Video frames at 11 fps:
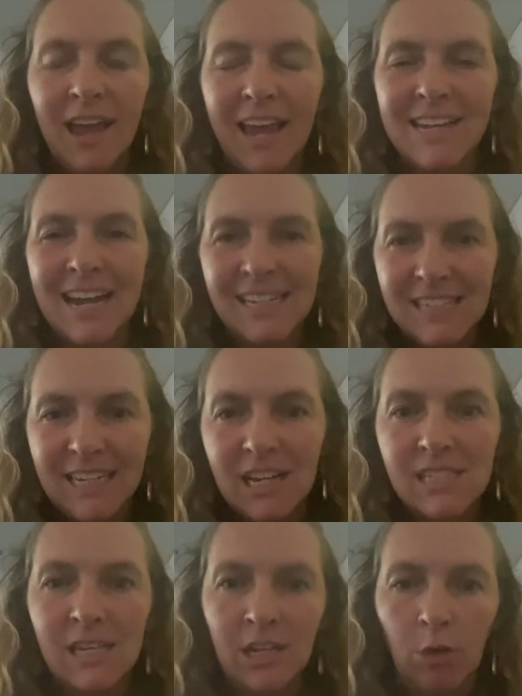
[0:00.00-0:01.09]
and
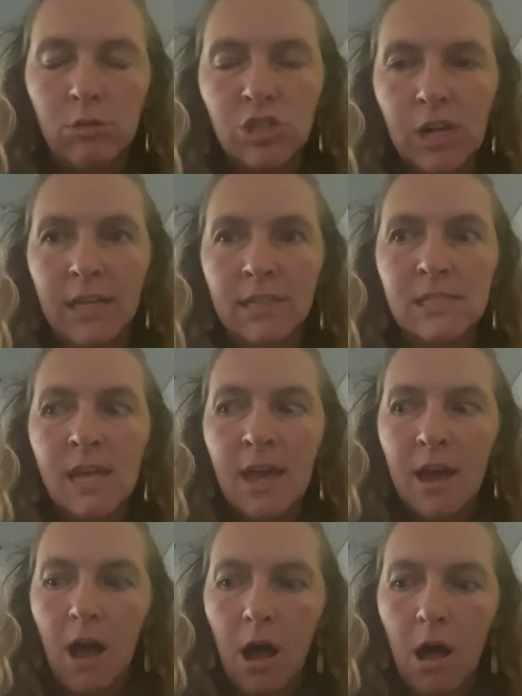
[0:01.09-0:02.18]
ideas and notions
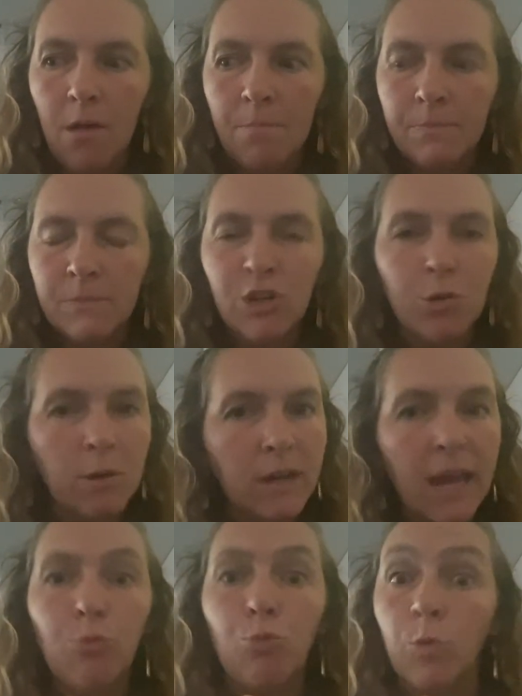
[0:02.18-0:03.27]
to
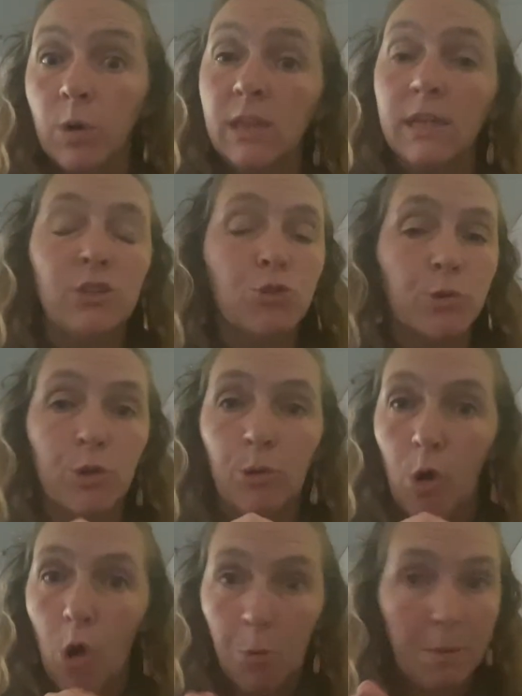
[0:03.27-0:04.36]
create really true,
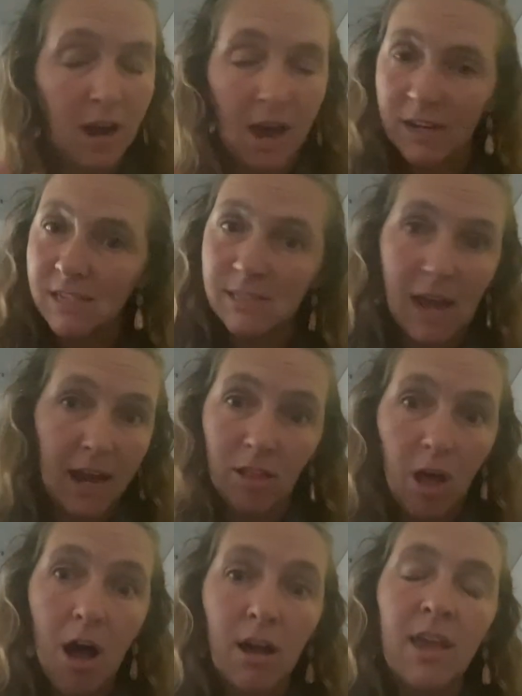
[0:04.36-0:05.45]
open, honest
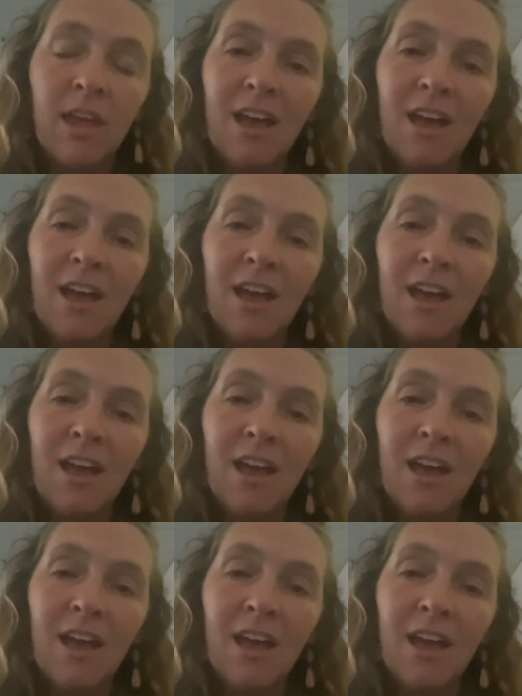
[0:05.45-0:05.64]
dialogue,